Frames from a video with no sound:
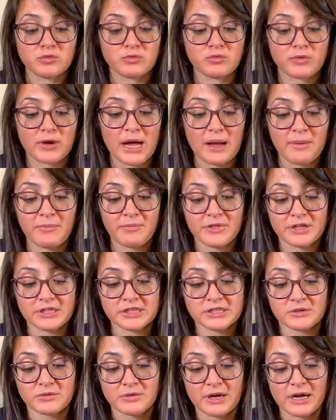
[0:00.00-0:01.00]
wrap
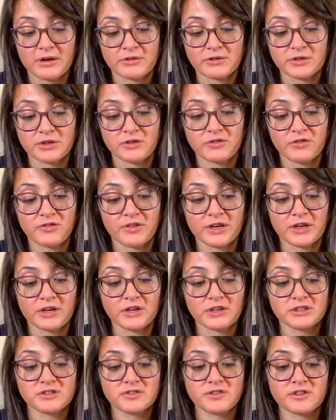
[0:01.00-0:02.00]
this around your
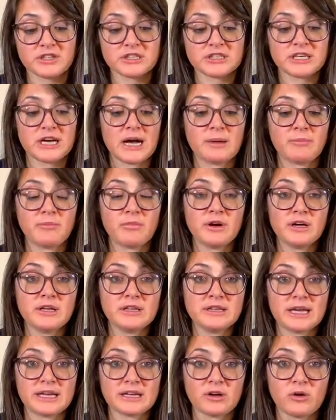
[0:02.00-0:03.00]
fingers for the top one
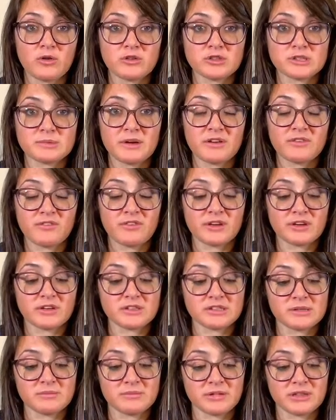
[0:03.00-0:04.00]
that holds my
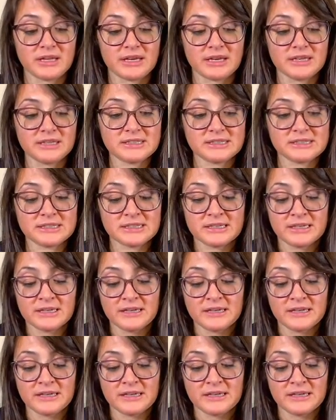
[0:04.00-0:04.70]
fingers in place.